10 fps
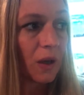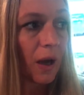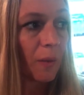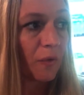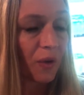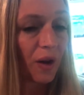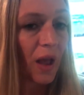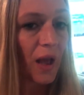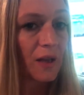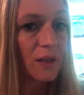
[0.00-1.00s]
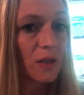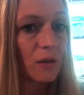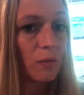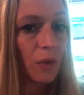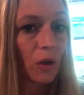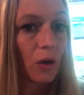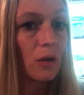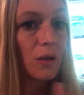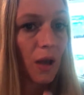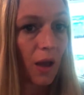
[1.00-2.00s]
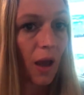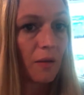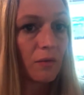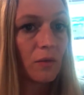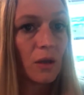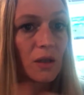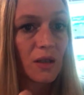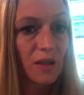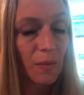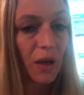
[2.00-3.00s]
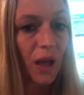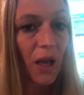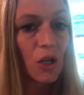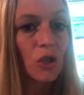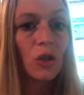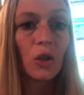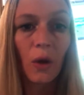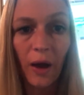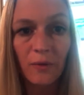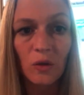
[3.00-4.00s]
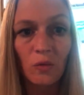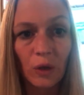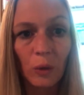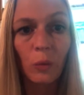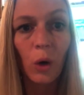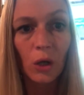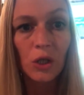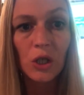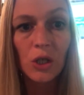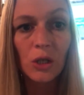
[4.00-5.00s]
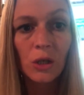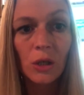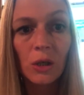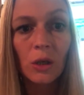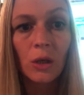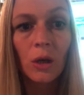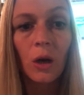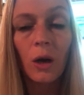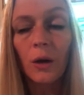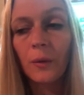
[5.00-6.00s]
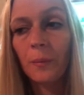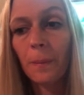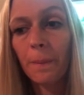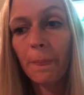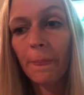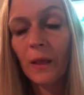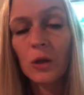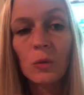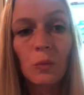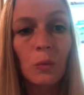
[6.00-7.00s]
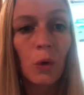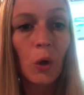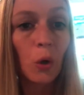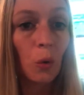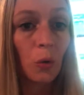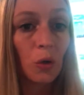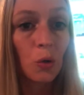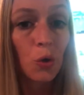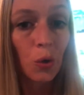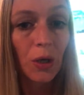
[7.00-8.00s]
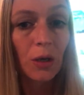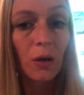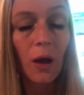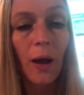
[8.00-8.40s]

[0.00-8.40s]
I'm very hesitant because, again, this is a medication that you have to really watch who you treat.